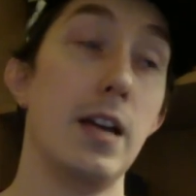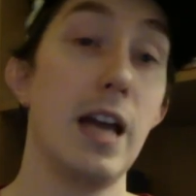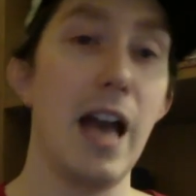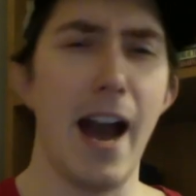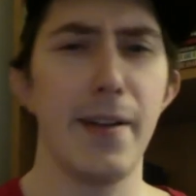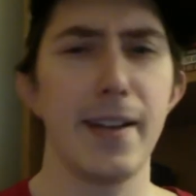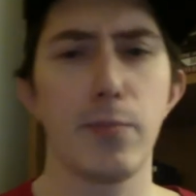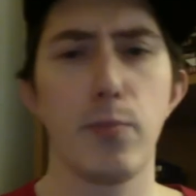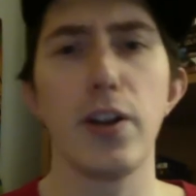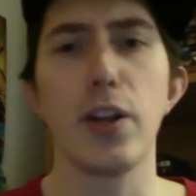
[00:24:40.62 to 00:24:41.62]
I think it's
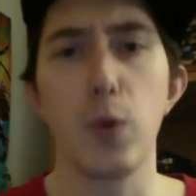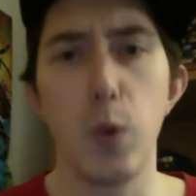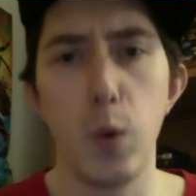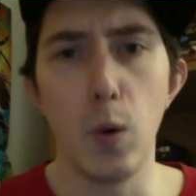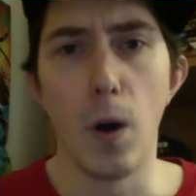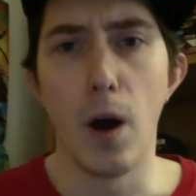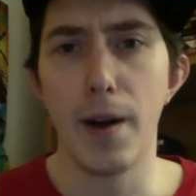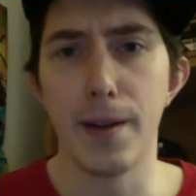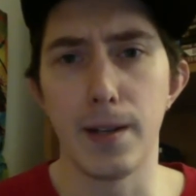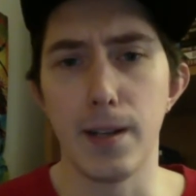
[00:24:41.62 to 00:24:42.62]
pretty cool,
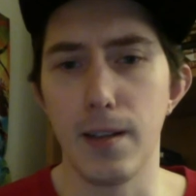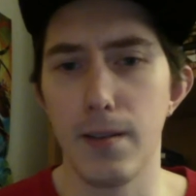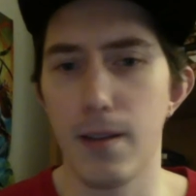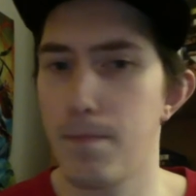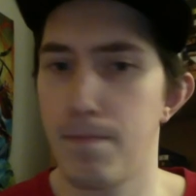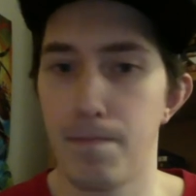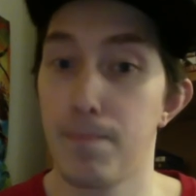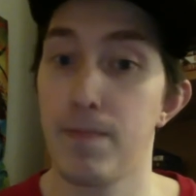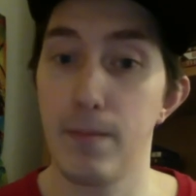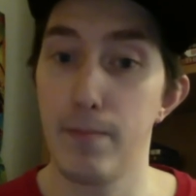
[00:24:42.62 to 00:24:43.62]
honestly, that
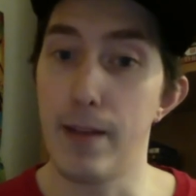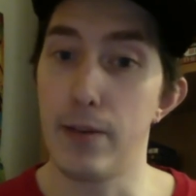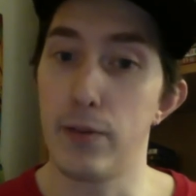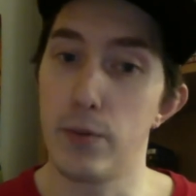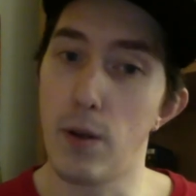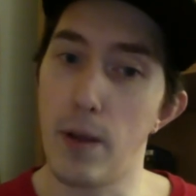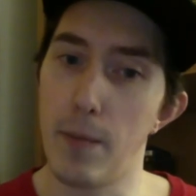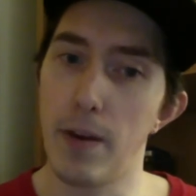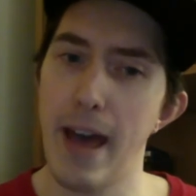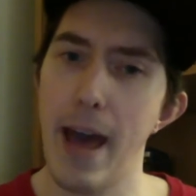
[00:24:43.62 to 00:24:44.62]
this was all able
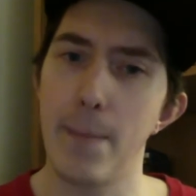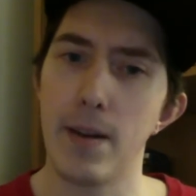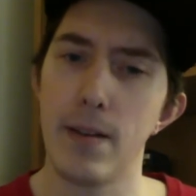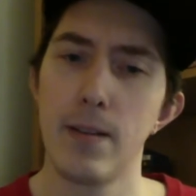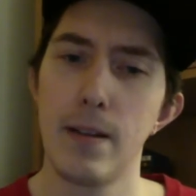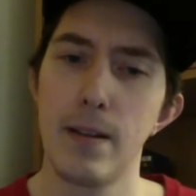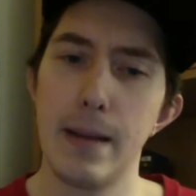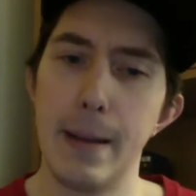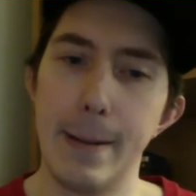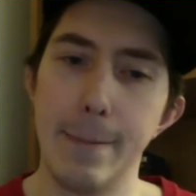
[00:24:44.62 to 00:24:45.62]
to happen.
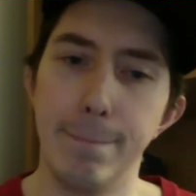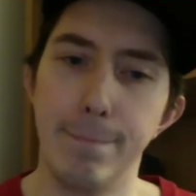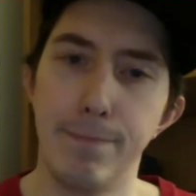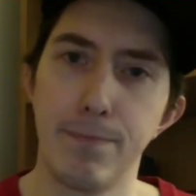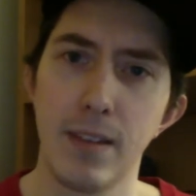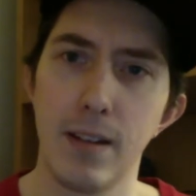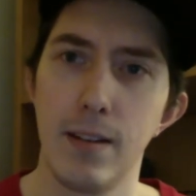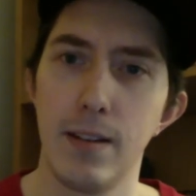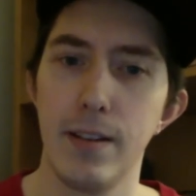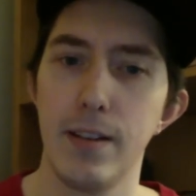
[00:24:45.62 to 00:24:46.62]
Um,
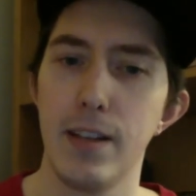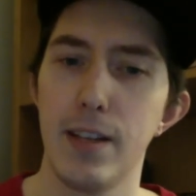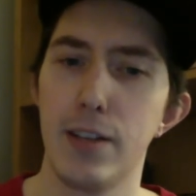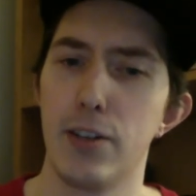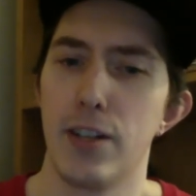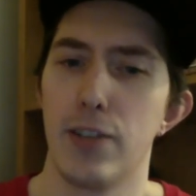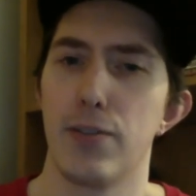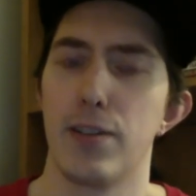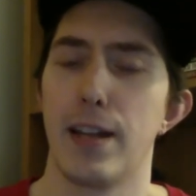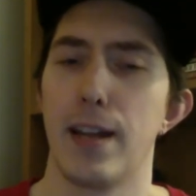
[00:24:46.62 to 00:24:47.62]
it's just
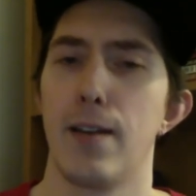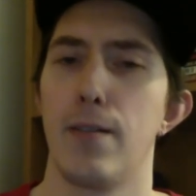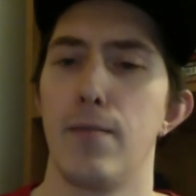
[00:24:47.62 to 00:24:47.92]
interesting how